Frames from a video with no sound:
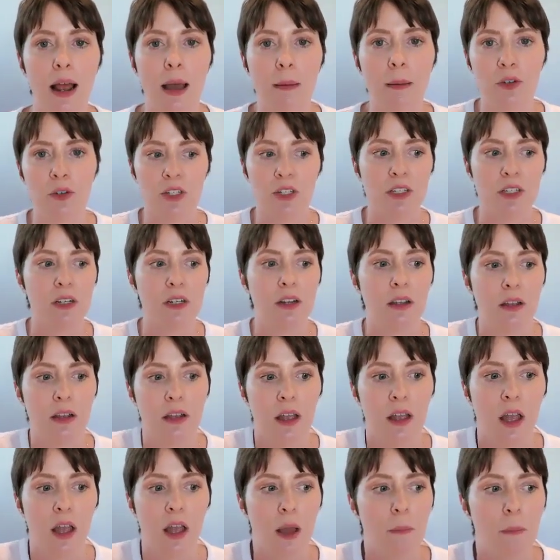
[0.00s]
I'm just going
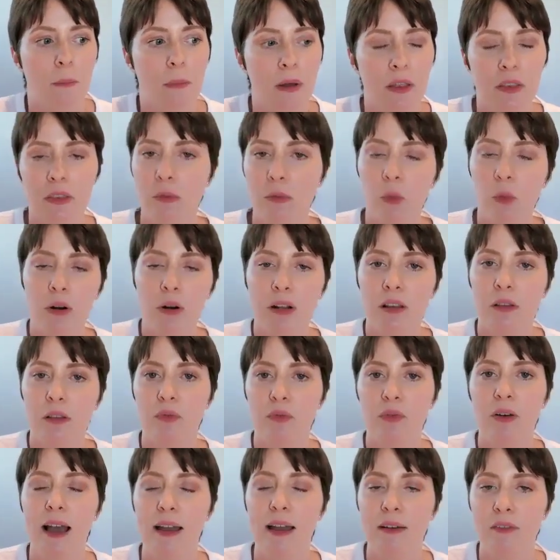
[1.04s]
to, one of the
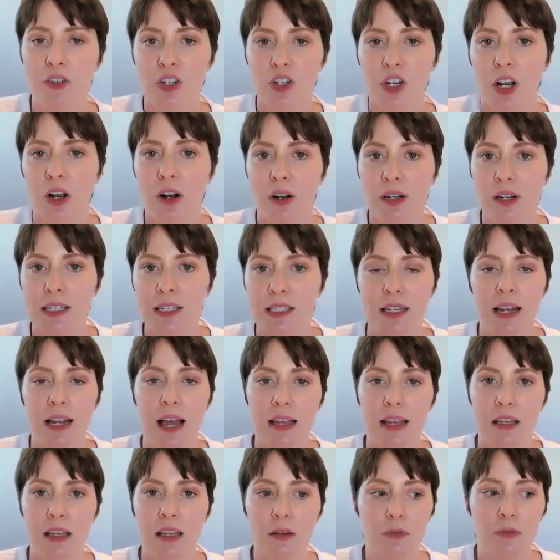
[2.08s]
5 charities that
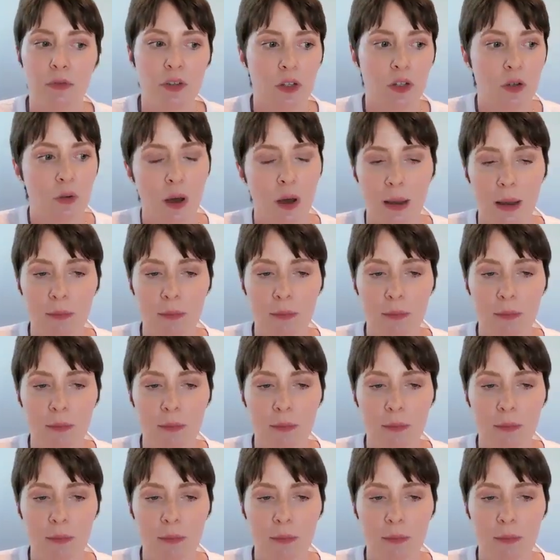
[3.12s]
I give to,